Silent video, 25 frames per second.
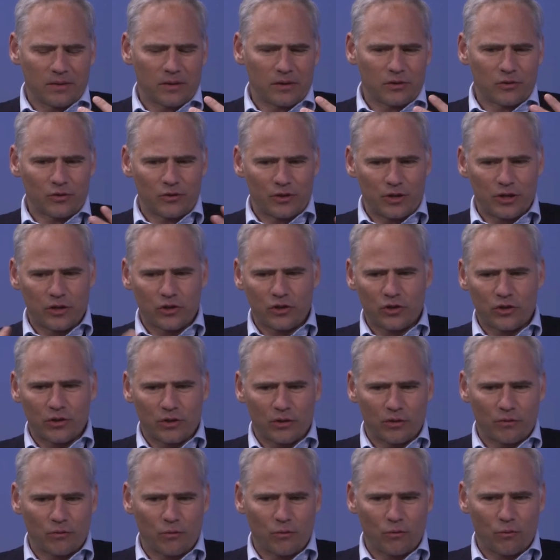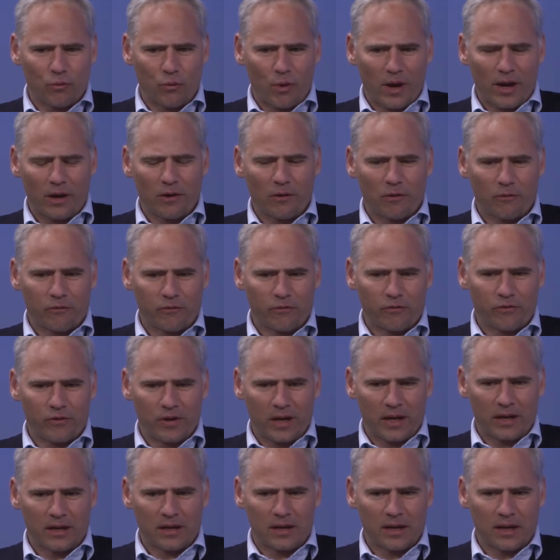the traditional way of
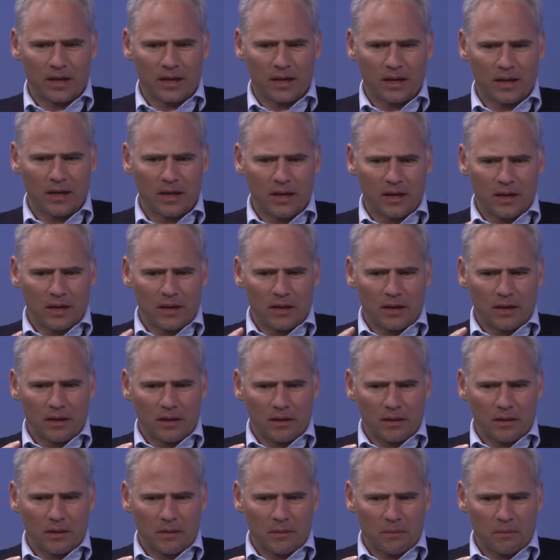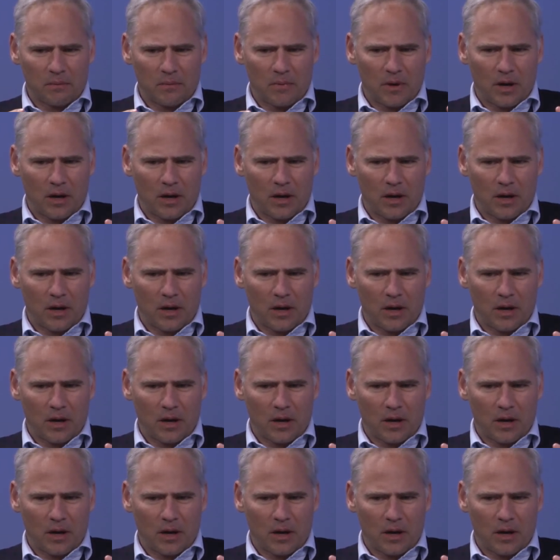thinking kind